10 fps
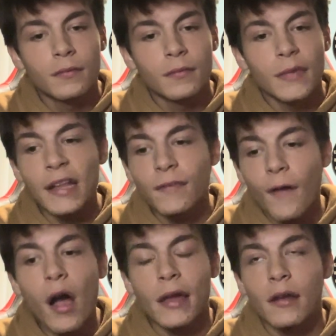that's
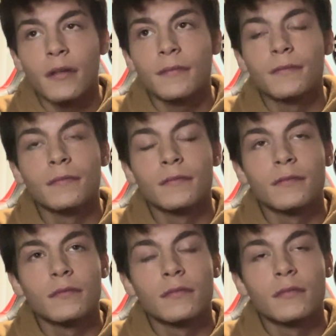fine.
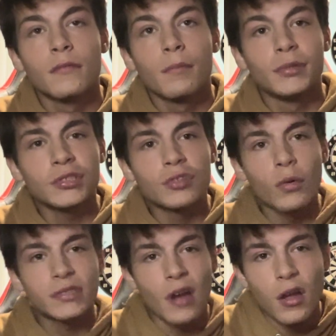But just know
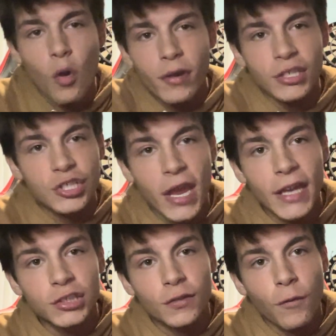it's not going to
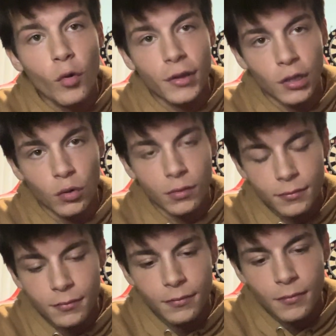change for you.
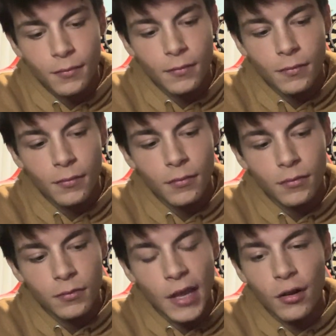
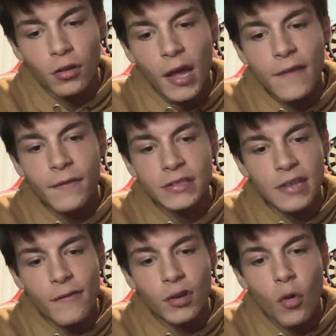That your life is
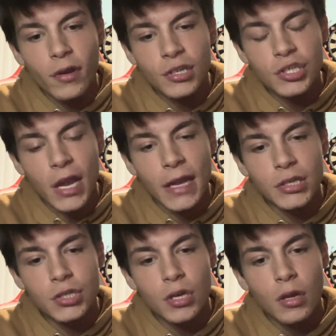never going to change